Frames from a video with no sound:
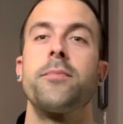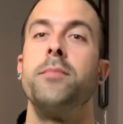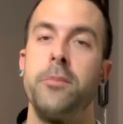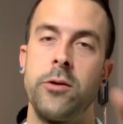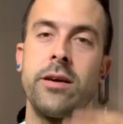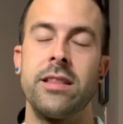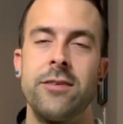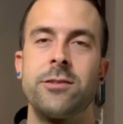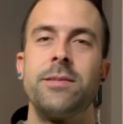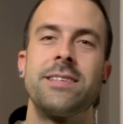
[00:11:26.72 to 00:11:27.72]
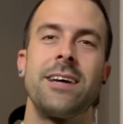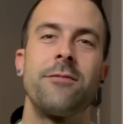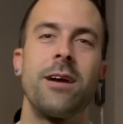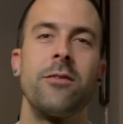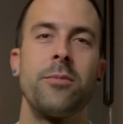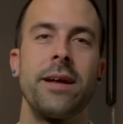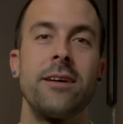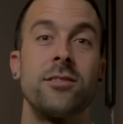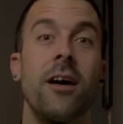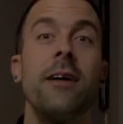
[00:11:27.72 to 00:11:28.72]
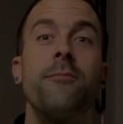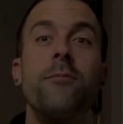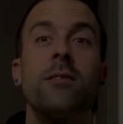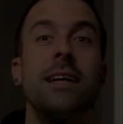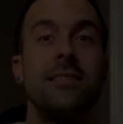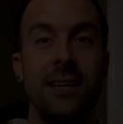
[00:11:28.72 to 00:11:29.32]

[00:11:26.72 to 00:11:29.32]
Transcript: Maybe you can leave some insight for everybody else. All right, with that